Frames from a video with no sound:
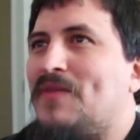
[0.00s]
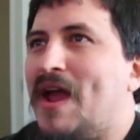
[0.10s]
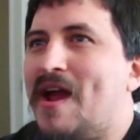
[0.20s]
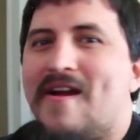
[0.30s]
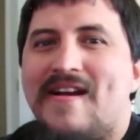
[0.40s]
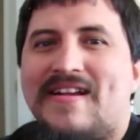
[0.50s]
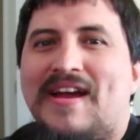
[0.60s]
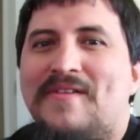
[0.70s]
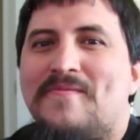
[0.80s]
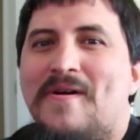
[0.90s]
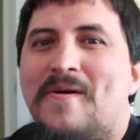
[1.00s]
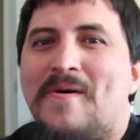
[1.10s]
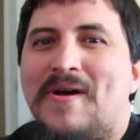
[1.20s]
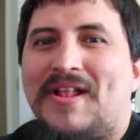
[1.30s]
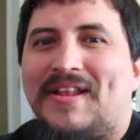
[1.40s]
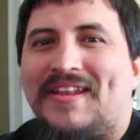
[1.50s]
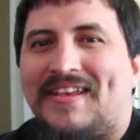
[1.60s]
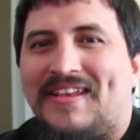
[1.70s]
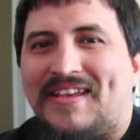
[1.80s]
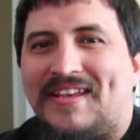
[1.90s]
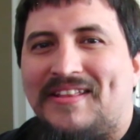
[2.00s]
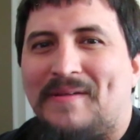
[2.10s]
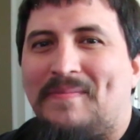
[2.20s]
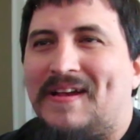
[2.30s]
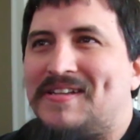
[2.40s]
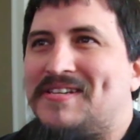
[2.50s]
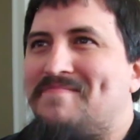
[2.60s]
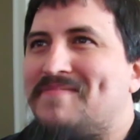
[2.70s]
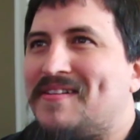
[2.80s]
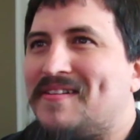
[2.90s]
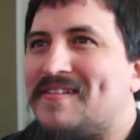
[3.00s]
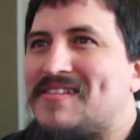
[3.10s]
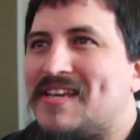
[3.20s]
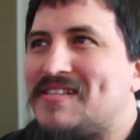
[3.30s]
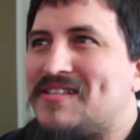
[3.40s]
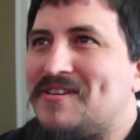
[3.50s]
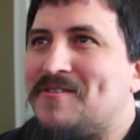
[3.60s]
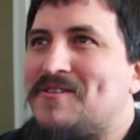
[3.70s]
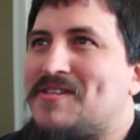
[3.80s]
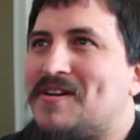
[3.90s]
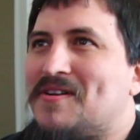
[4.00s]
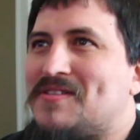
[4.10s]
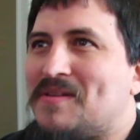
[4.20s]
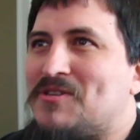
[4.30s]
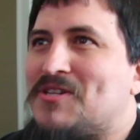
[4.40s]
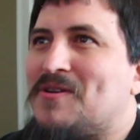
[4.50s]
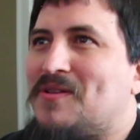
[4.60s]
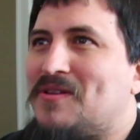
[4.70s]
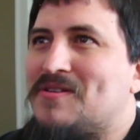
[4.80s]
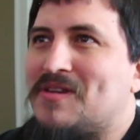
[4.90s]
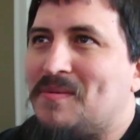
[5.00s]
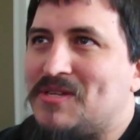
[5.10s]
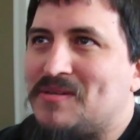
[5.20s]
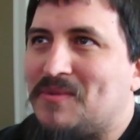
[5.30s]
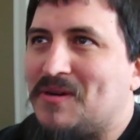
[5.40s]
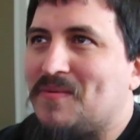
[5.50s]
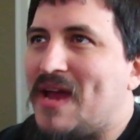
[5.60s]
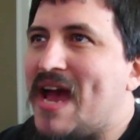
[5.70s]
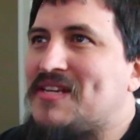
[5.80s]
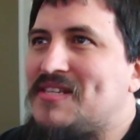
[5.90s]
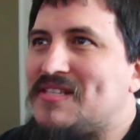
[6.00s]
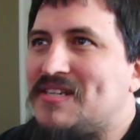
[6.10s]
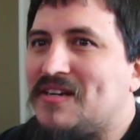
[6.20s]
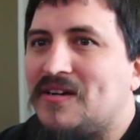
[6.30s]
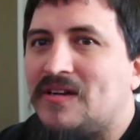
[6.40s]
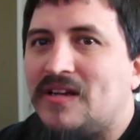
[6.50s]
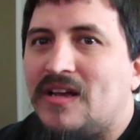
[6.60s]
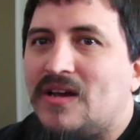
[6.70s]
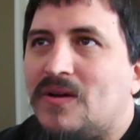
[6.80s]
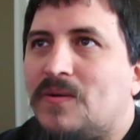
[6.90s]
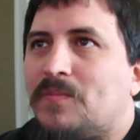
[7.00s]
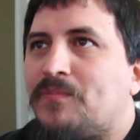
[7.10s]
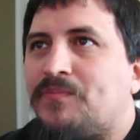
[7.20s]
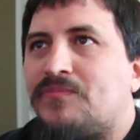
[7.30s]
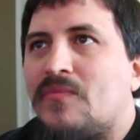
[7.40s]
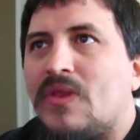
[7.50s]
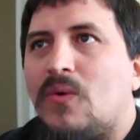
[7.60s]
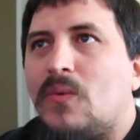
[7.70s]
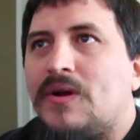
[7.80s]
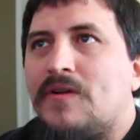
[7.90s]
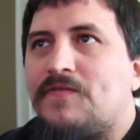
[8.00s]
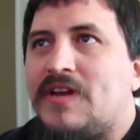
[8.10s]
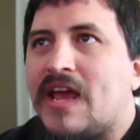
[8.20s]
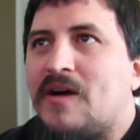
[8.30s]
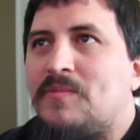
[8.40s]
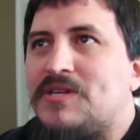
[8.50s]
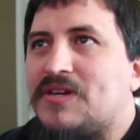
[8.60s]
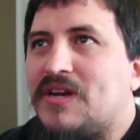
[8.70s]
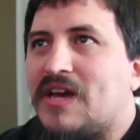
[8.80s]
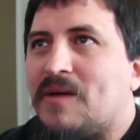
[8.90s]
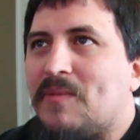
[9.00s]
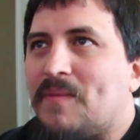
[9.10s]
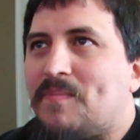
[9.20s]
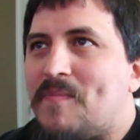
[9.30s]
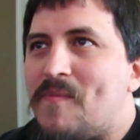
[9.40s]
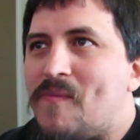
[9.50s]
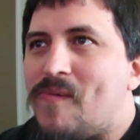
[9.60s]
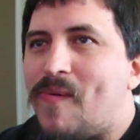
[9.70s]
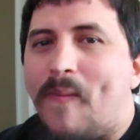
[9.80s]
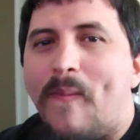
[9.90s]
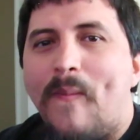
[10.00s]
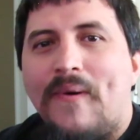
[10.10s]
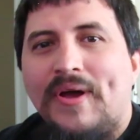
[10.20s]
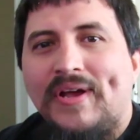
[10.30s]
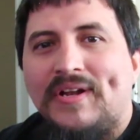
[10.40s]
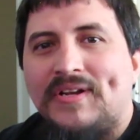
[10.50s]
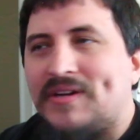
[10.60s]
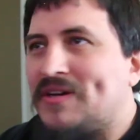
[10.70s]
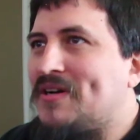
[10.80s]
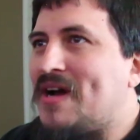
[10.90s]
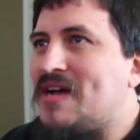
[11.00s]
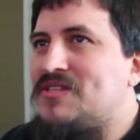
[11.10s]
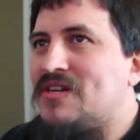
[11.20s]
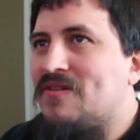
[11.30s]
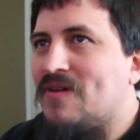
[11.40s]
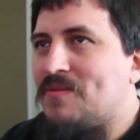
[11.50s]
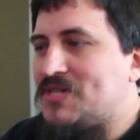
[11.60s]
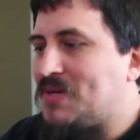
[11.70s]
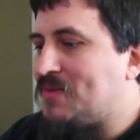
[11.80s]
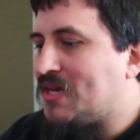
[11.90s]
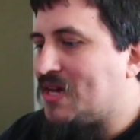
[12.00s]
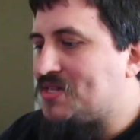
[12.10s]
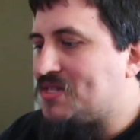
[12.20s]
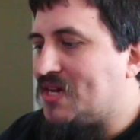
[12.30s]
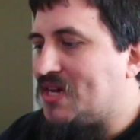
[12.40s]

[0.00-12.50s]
Eric and Rowan, the Bludgeon Brothers, against the Usos. I'm sure that there's going to be some good reactions here. Wonder if Naomi's going to come up and cause an interruption because